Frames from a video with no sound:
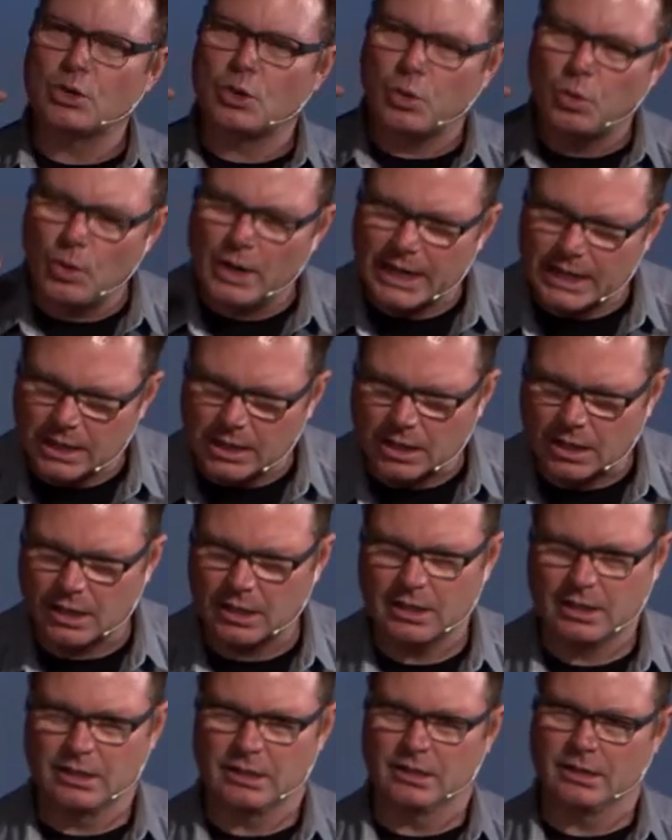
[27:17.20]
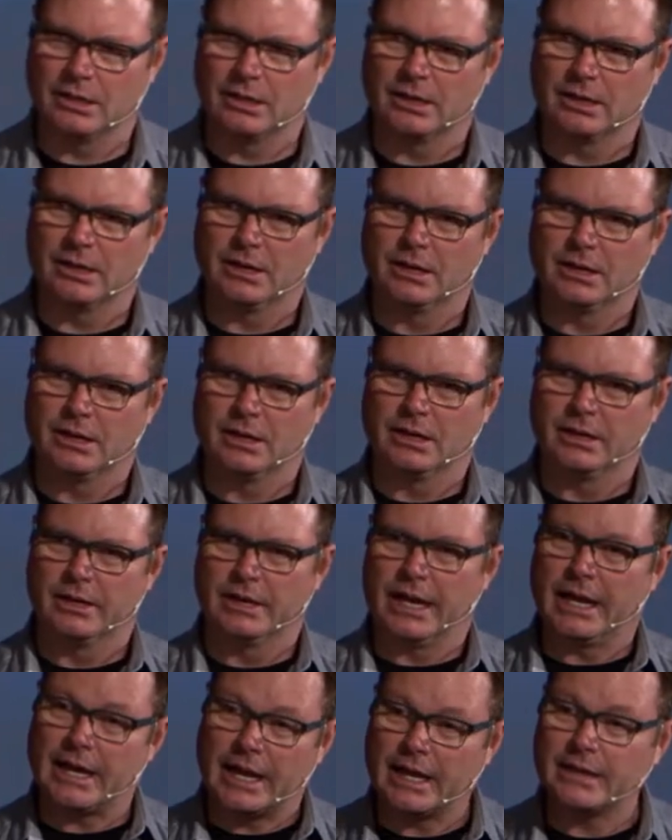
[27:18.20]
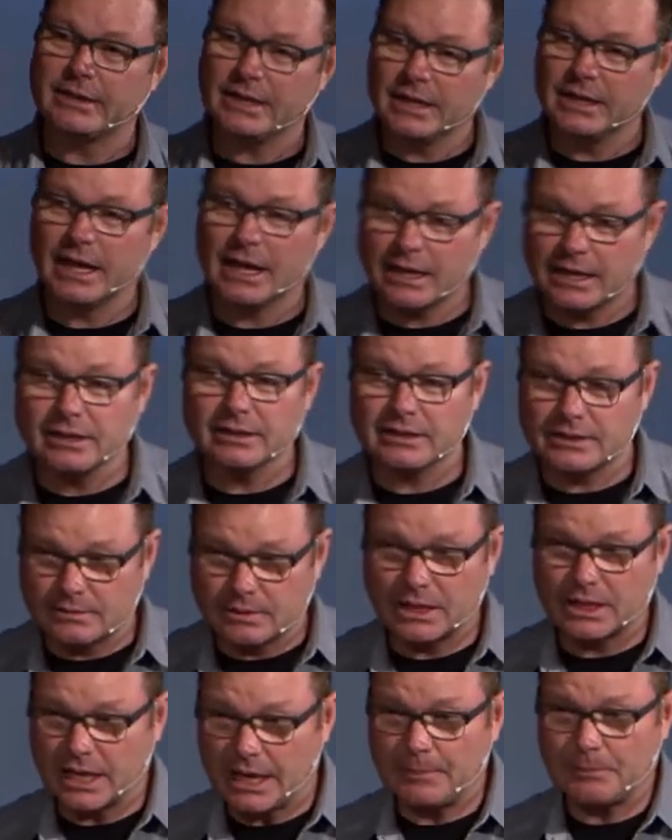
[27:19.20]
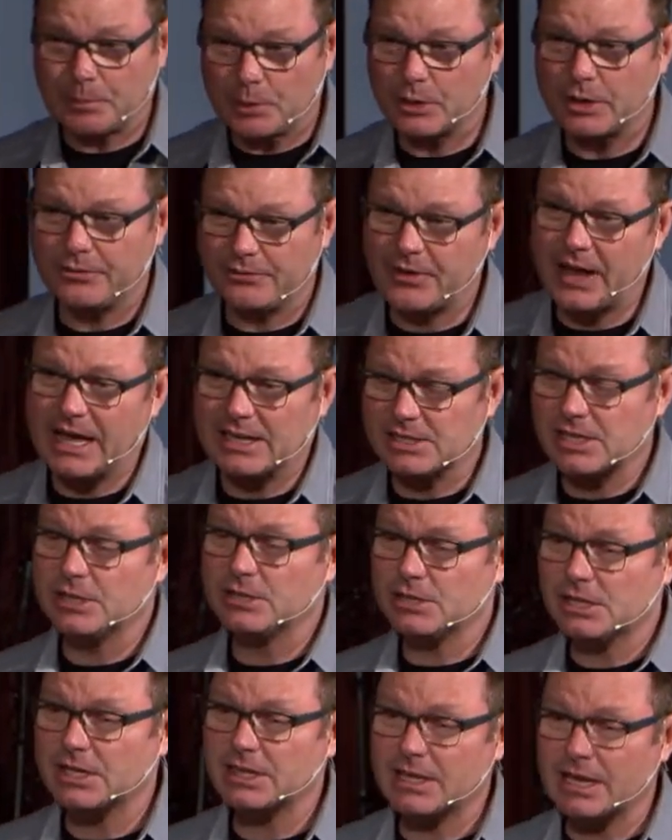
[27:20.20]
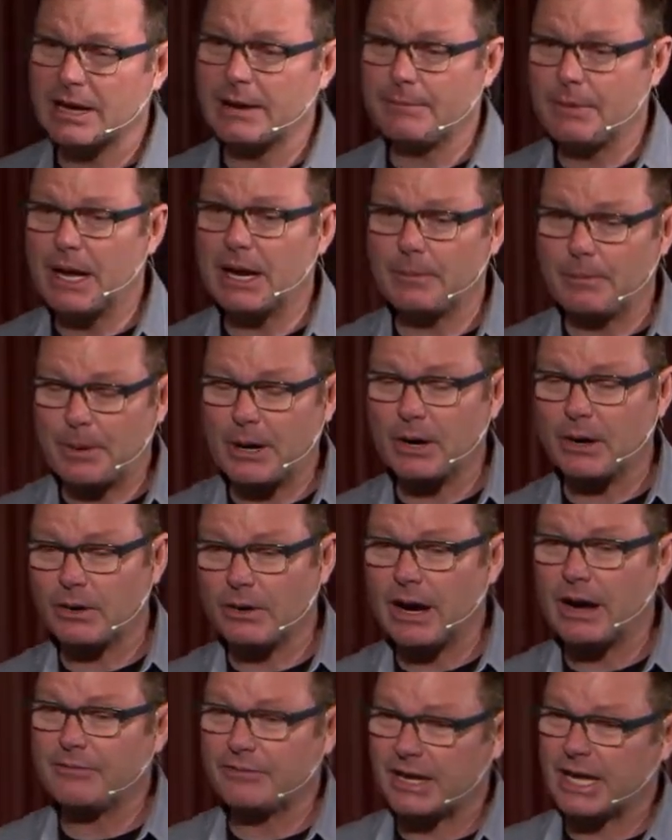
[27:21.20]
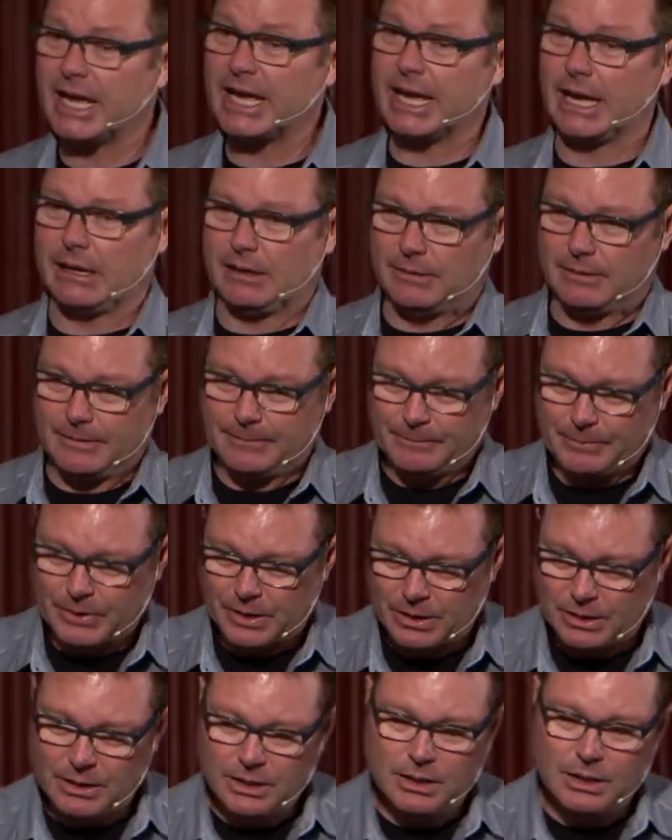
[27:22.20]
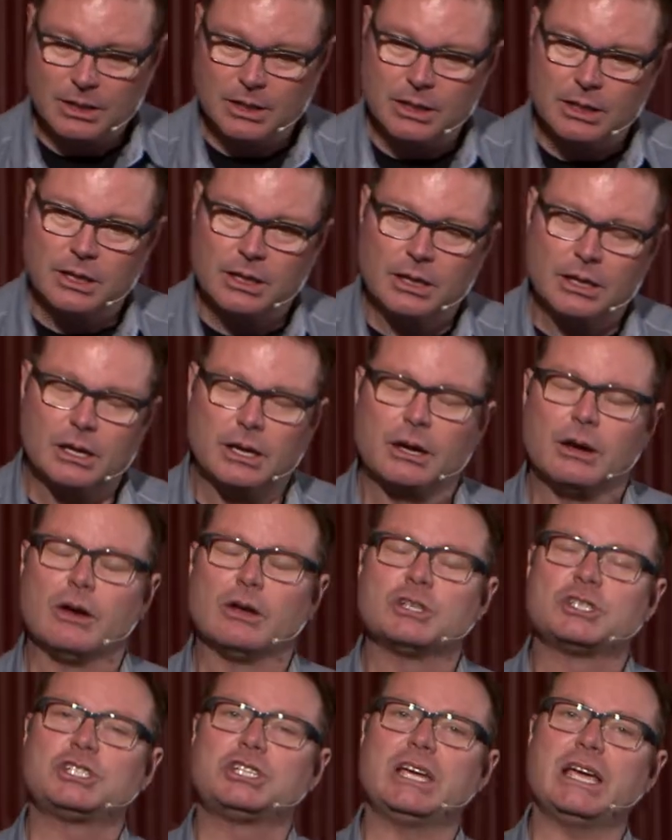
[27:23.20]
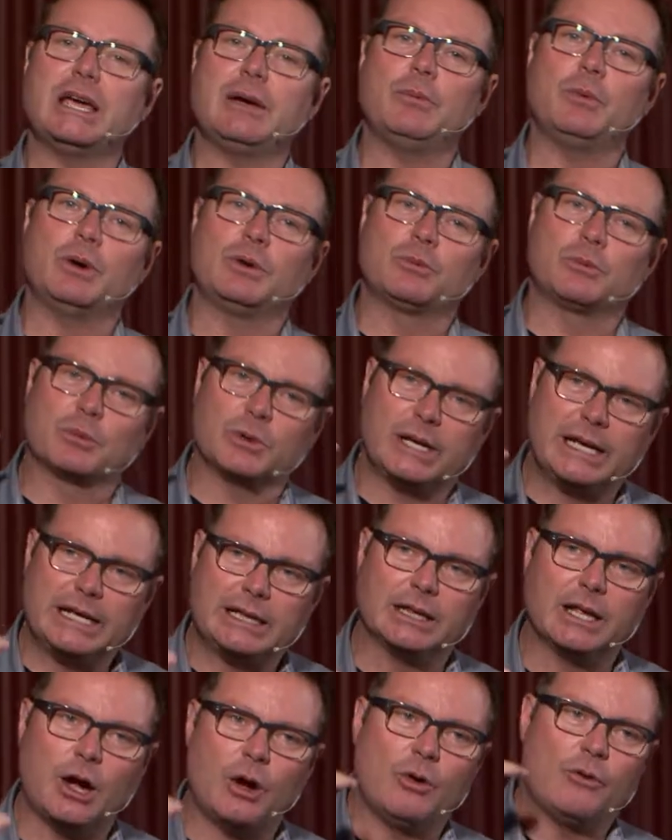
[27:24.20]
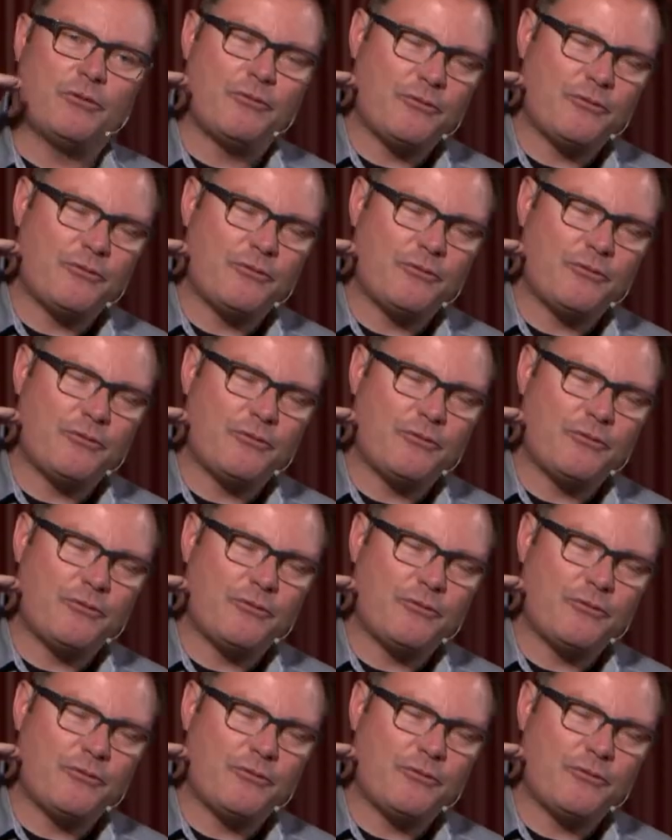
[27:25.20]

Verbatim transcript: quicker. And I think I can think pretty fast. I usually think about a paragraph ahead. She would reload